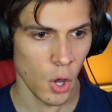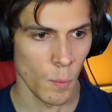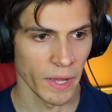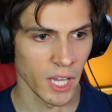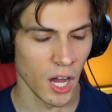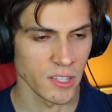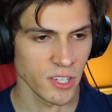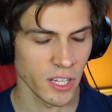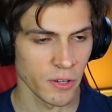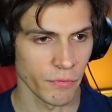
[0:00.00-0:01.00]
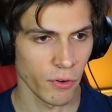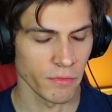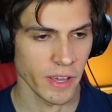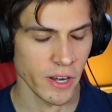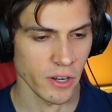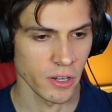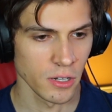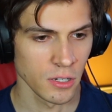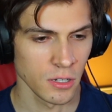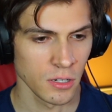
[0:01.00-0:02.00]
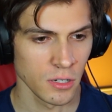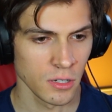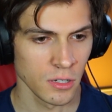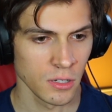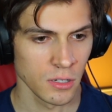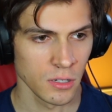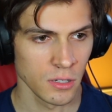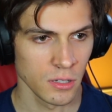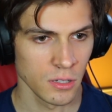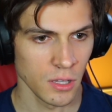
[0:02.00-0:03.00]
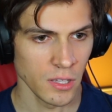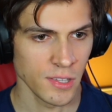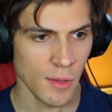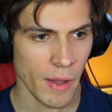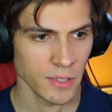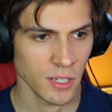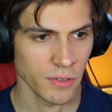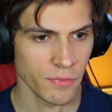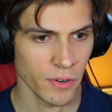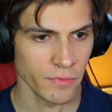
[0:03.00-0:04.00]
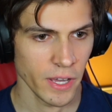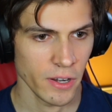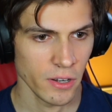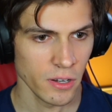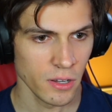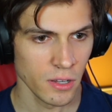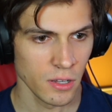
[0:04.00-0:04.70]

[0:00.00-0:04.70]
Oh my god, he's gonna confront Vader. Is he about to confront Vader?